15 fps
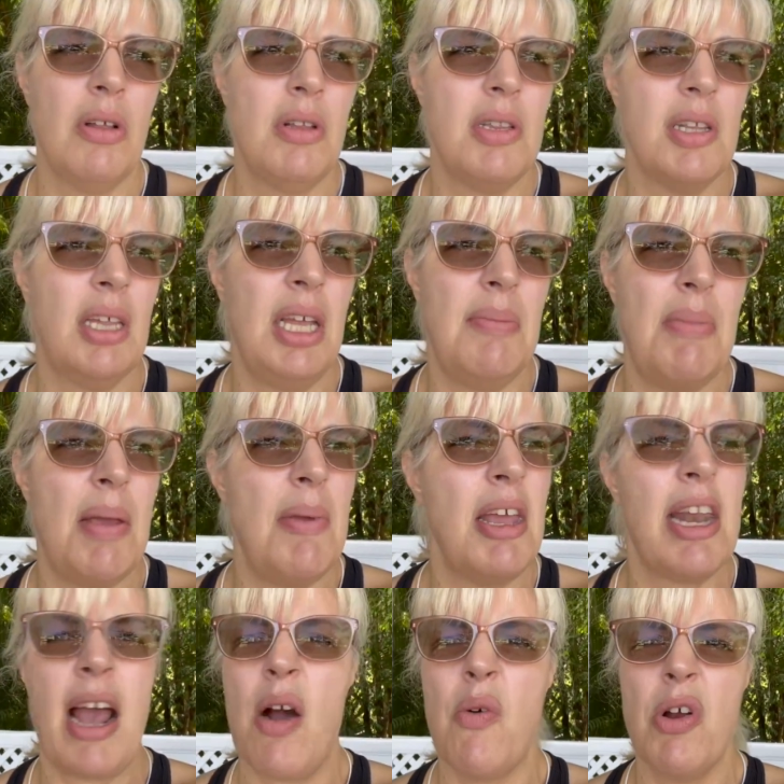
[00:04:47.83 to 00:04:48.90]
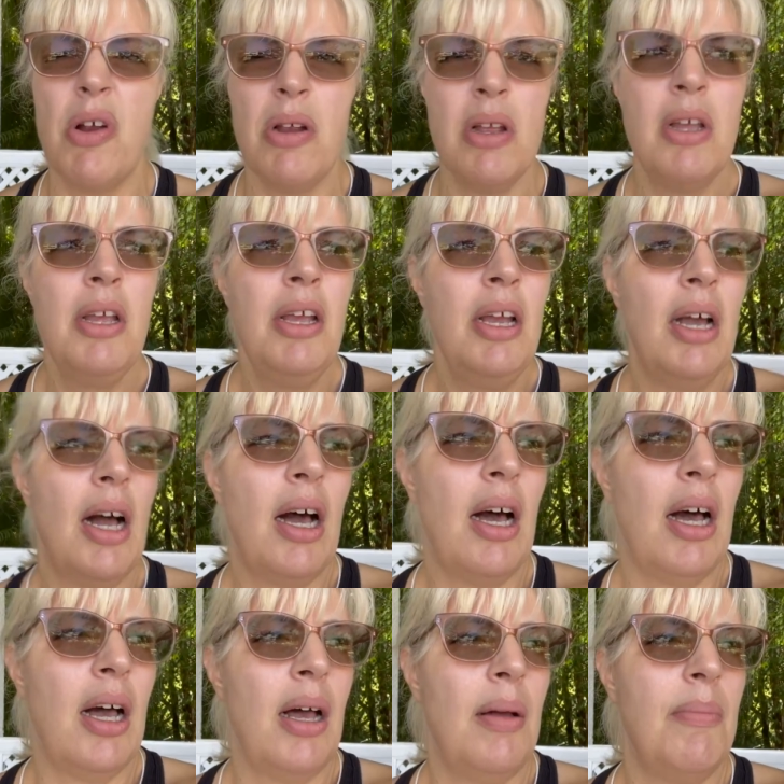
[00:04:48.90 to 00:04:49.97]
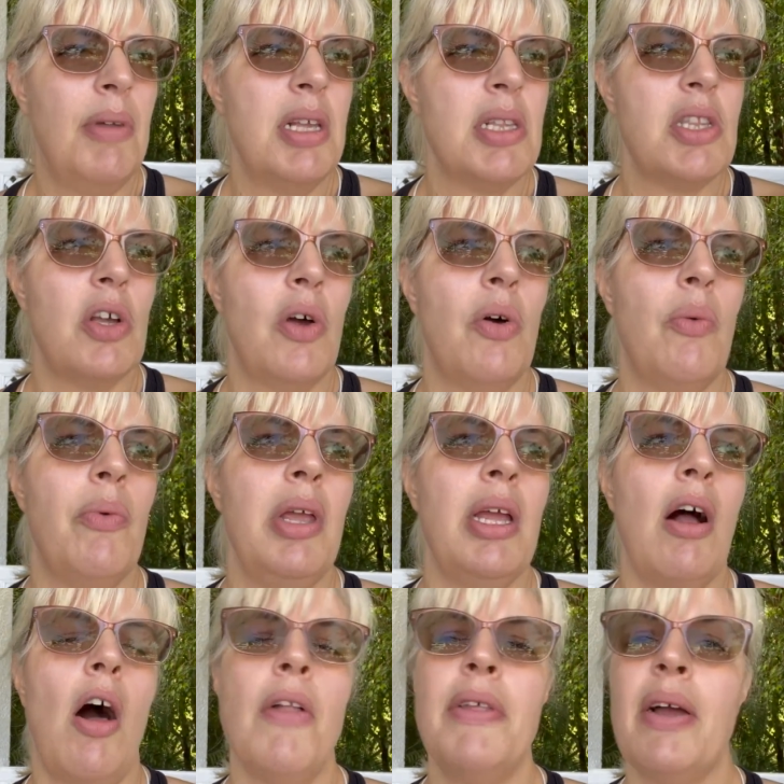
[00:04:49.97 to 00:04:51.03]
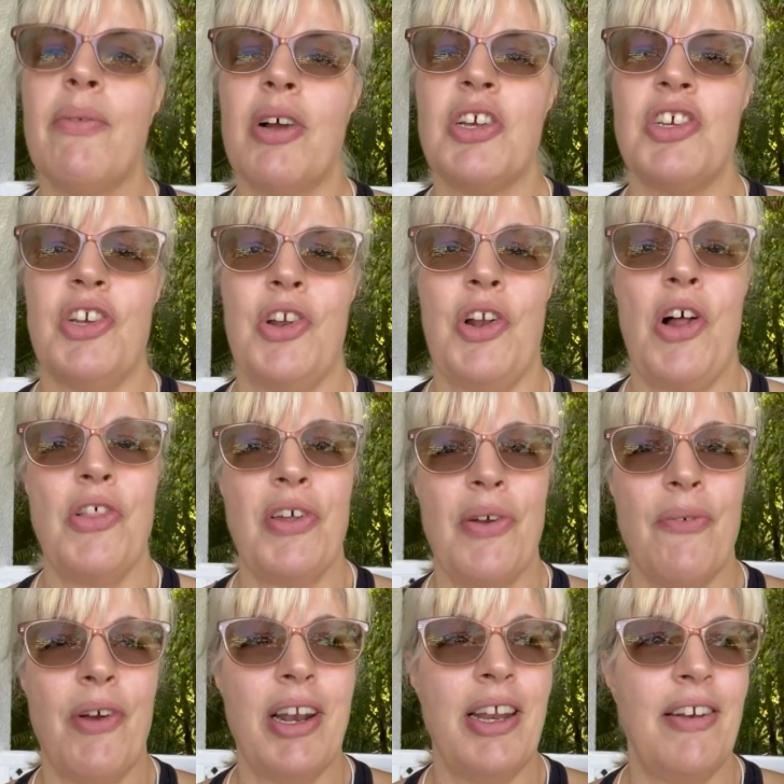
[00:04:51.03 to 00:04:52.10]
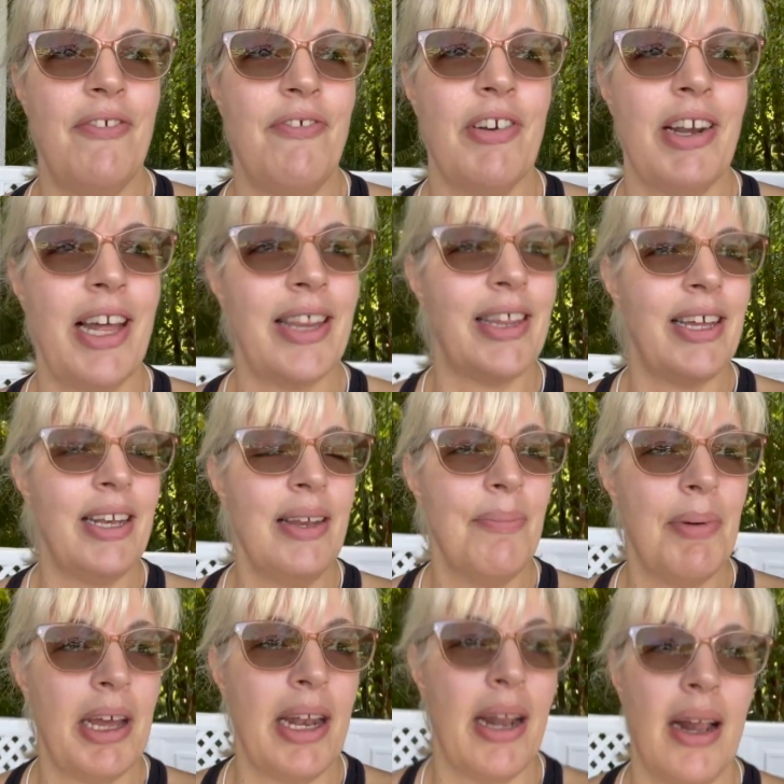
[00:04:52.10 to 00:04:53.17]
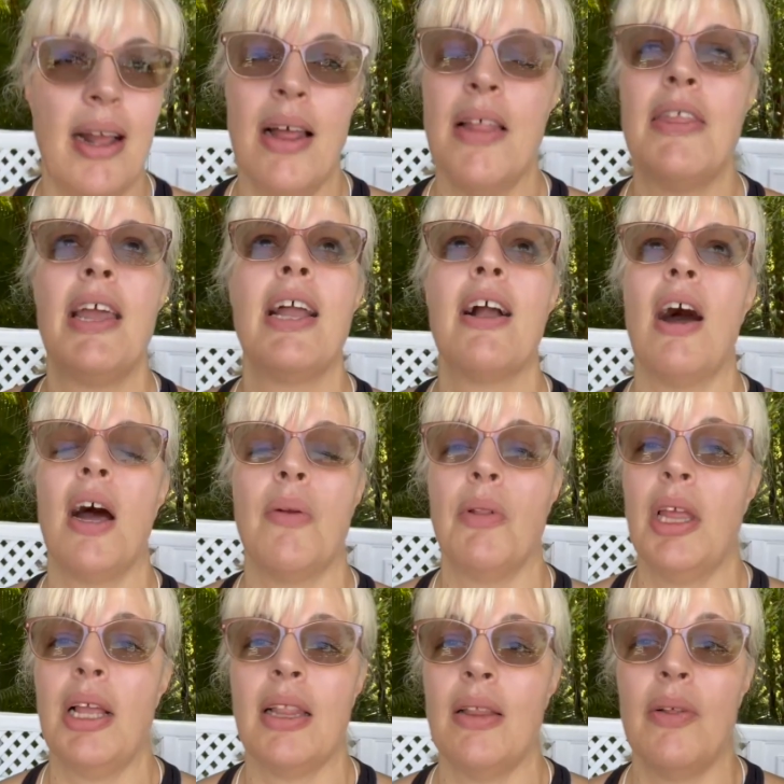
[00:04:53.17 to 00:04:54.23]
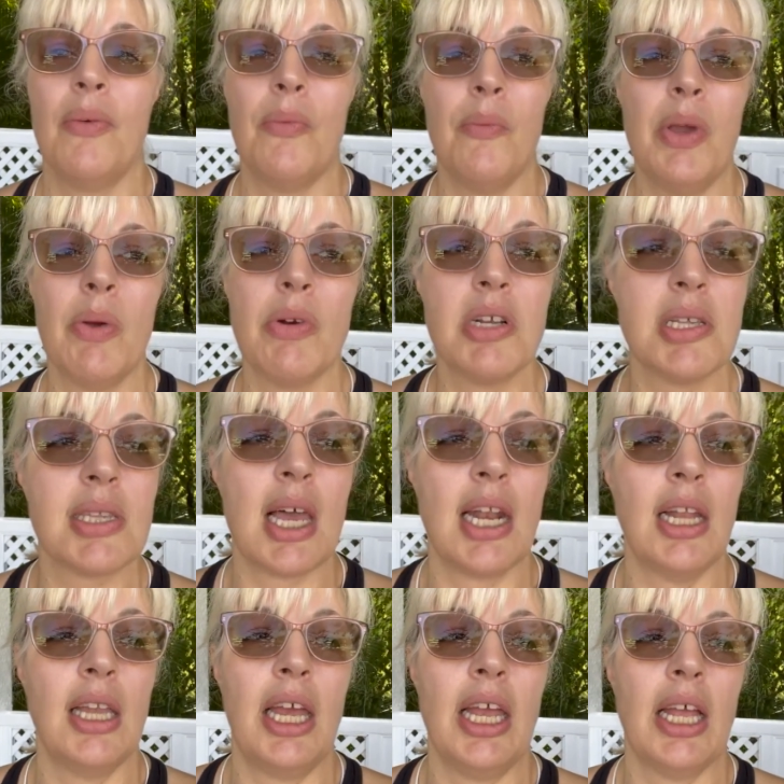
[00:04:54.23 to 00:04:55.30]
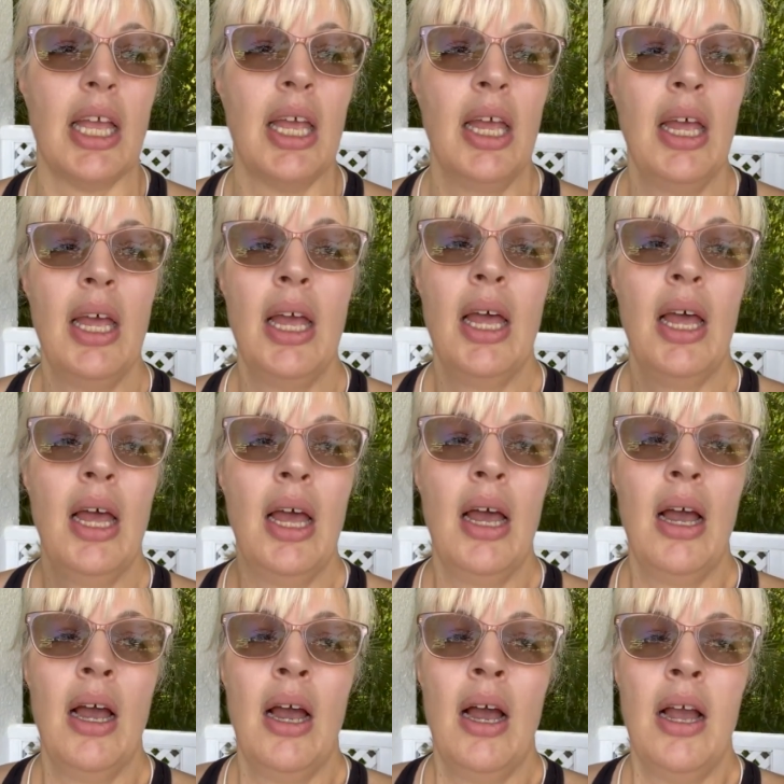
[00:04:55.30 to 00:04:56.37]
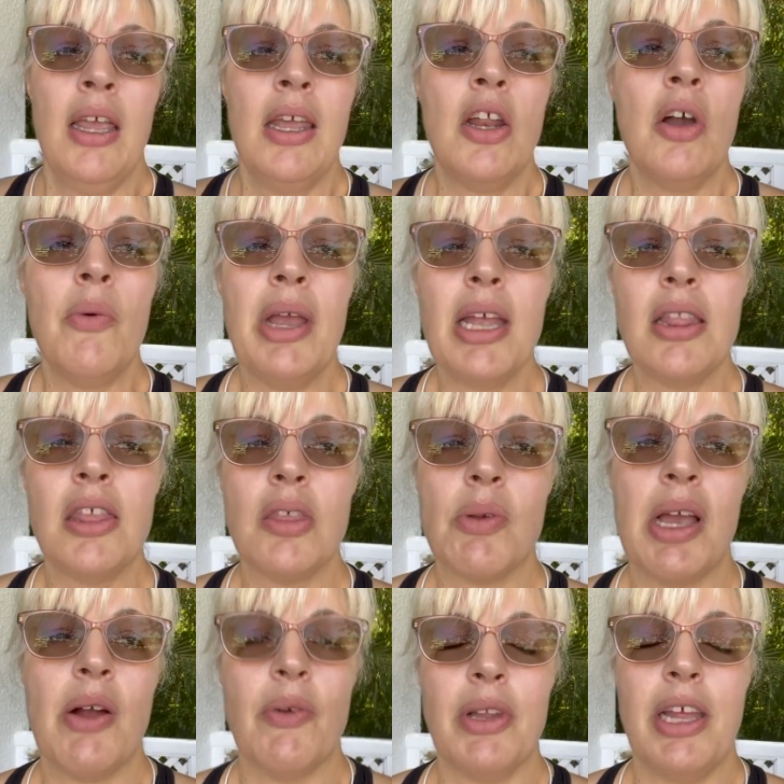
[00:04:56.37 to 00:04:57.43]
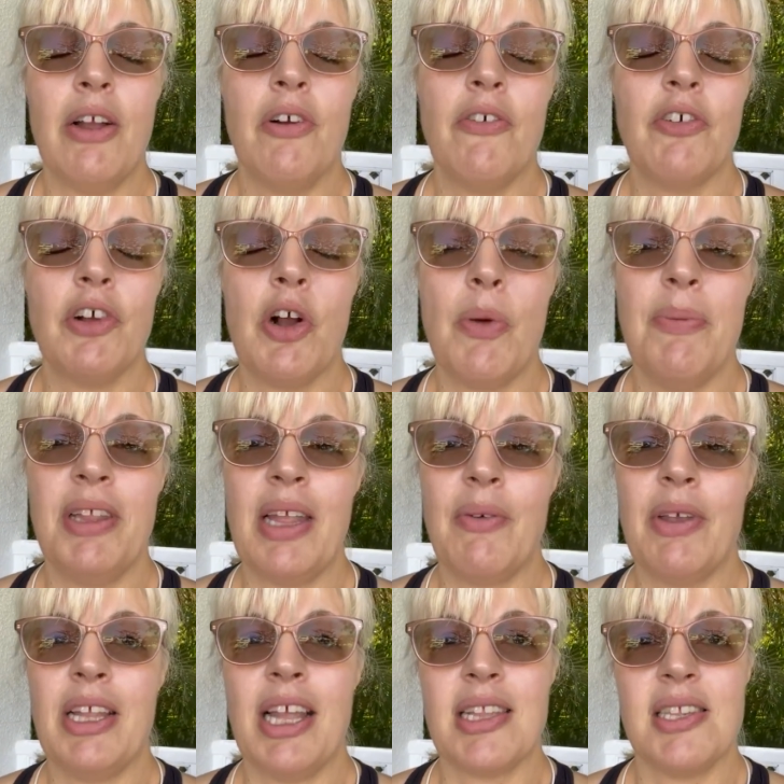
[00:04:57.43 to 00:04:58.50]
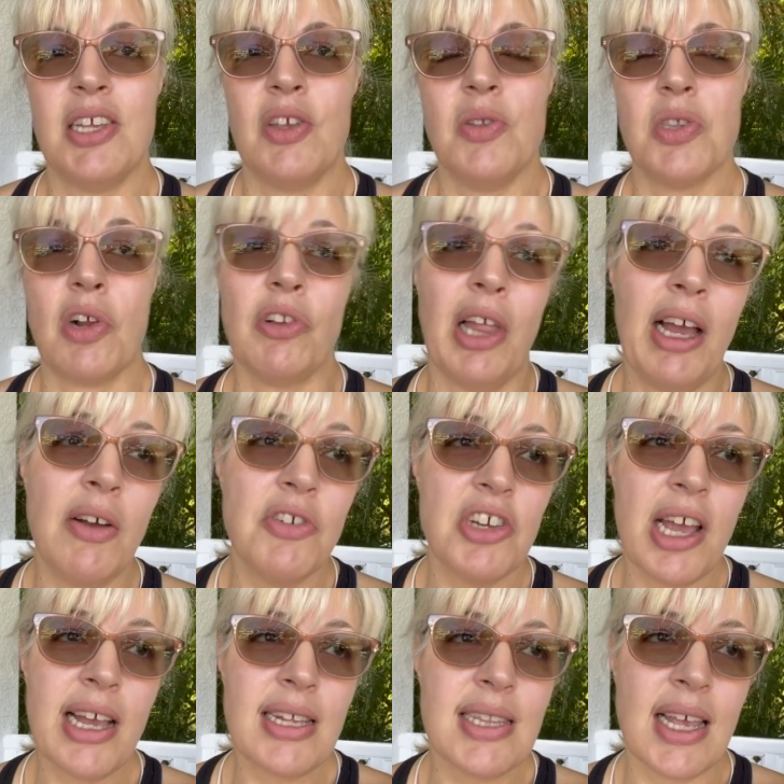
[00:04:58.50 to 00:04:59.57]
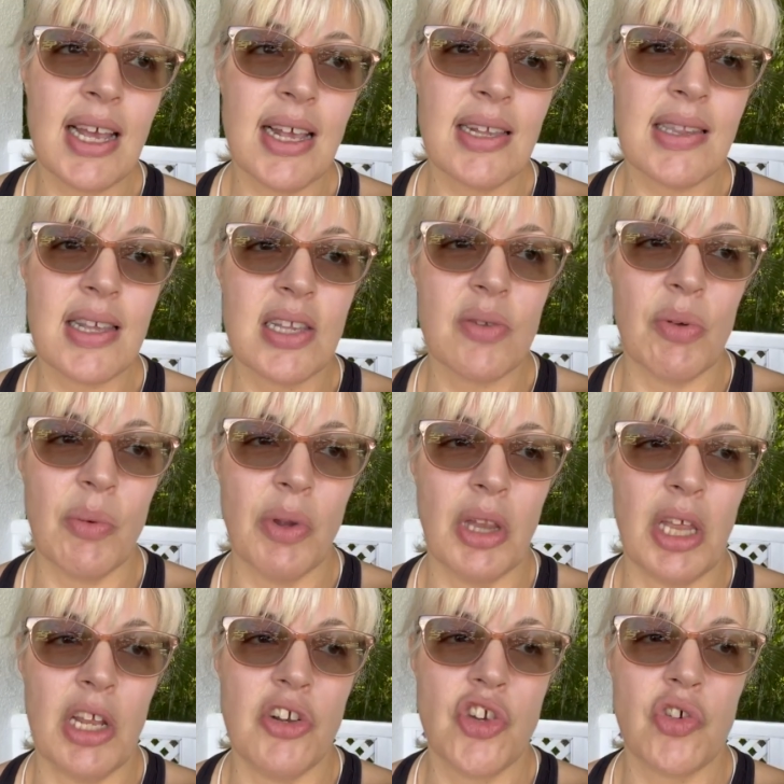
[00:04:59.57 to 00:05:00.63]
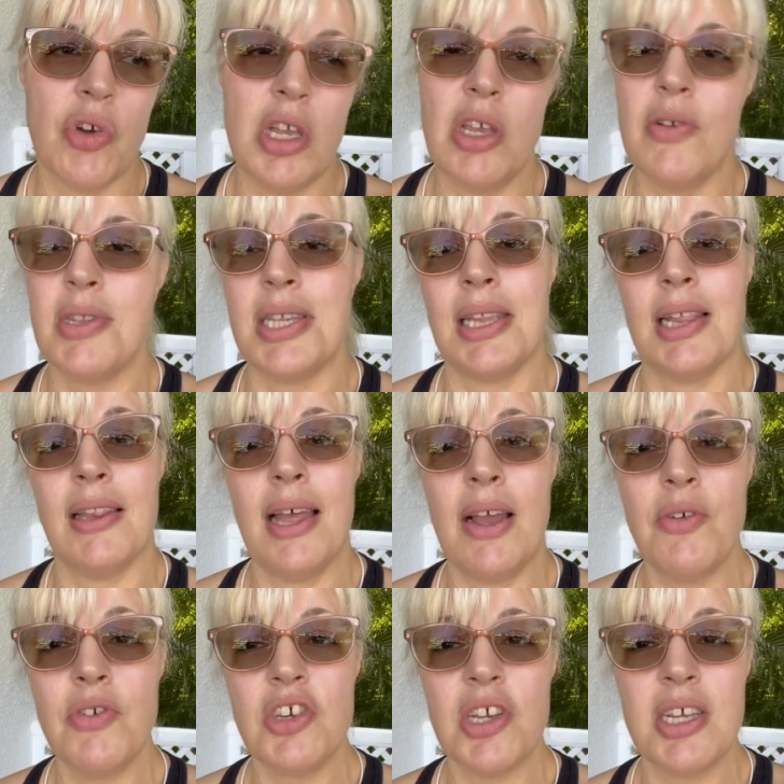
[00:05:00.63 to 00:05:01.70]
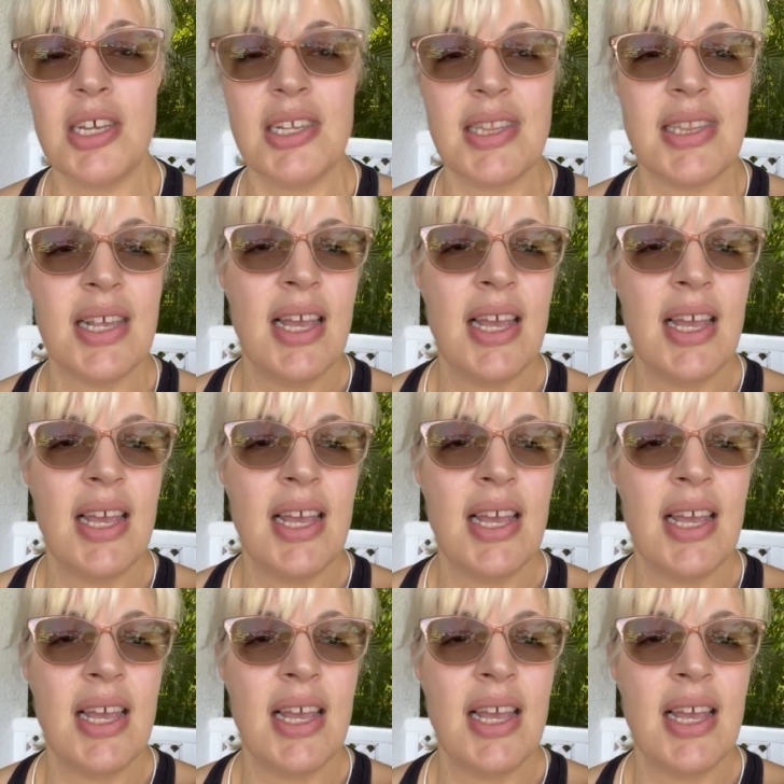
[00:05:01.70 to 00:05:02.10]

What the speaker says: delayed maybe an hour. So all that rushing and all that running for nothing, but thank God, we were just kind of like, you know, we had the 3-hour layover hoping that we'd get to use our lounge access because we really enjoy using the lounges.